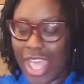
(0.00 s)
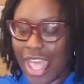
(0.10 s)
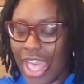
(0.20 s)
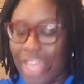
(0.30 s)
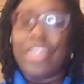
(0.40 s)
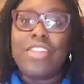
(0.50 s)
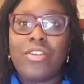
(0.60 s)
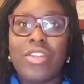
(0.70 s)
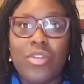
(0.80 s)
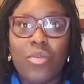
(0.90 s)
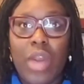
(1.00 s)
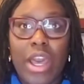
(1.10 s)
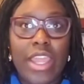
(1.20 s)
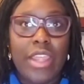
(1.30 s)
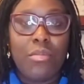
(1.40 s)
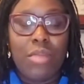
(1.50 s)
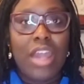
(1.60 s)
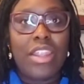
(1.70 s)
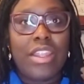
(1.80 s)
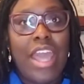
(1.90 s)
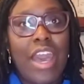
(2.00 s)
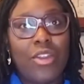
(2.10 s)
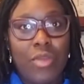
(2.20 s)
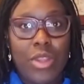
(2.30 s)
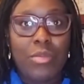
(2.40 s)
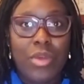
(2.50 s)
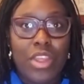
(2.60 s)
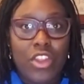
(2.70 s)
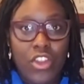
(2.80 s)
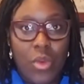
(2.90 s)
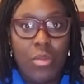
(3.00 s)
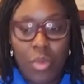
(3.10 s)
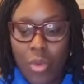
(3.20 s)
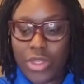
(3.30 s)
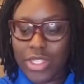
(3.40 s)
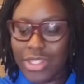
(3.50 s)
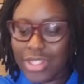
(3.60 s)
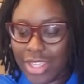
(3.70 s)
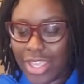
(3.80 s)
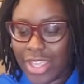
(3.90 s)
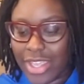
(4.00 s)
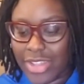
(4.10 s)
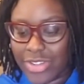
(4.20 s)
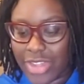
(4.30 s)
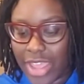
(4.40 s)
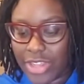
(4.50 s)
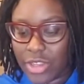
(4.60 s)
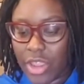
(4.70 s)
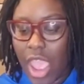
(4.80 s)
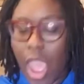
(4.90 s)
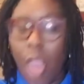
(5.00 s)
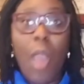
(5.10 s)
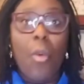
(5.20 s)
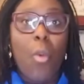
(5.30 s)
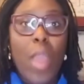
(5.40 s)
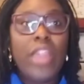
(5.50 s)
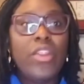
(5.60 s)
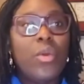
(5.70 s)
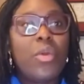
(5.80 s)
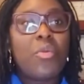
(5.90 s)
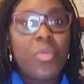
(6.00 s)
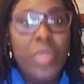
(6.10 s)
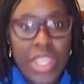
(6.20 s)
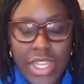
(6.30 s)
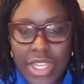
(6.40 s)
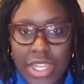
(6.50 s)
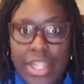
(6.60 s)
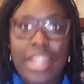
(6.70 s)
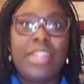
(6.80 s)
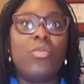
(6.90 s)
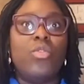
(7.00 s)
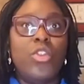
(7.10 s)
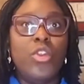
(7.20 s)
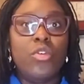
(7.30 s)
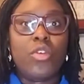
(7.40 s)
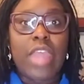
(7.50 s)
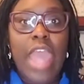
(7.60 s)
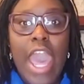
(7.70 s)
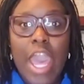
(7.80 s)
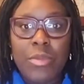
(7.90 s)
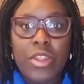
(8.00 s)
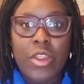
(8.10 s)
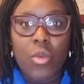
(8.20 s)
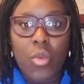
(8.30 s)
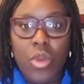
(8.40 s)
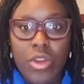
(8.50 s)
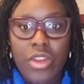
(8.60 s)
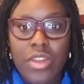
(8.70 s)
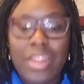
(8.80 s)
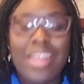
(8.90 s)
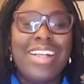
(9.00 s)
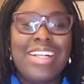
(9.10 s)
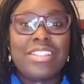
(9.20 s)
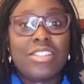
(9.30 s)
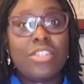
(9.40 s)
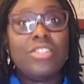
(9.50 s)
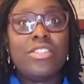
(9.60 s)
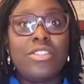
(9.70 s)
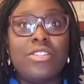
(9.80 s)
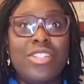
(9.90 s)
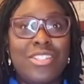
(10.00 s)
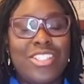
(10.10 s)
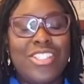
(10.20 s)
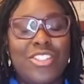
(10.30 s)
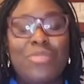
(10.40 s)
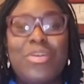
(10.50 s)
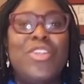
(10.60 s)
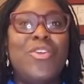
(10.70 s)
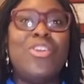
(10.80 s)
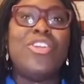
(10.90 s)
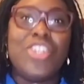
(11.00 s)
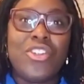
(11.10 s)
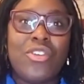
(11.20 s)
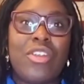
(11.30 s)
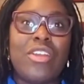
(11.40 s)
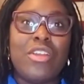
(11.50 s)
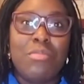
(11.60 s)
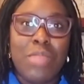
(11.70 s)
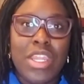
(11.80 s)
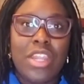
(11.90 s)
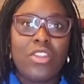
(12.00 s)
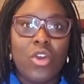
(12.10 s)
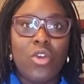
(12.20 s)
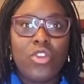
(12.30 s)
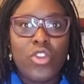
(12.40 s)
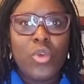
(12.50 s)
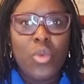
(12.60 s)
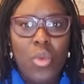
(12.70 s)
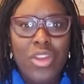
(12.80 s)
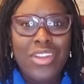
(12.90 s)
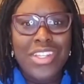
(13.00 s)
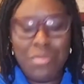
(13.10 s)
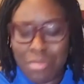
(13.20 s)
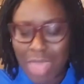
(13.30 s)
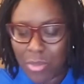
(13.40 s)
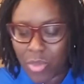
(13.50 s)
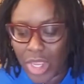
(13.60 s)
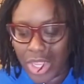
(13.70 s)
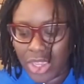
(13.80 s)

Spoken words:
Another reason why modeling how to read a book is so important is that when you're reading new vocabulary words, those children, but your children are committing those new words to memory,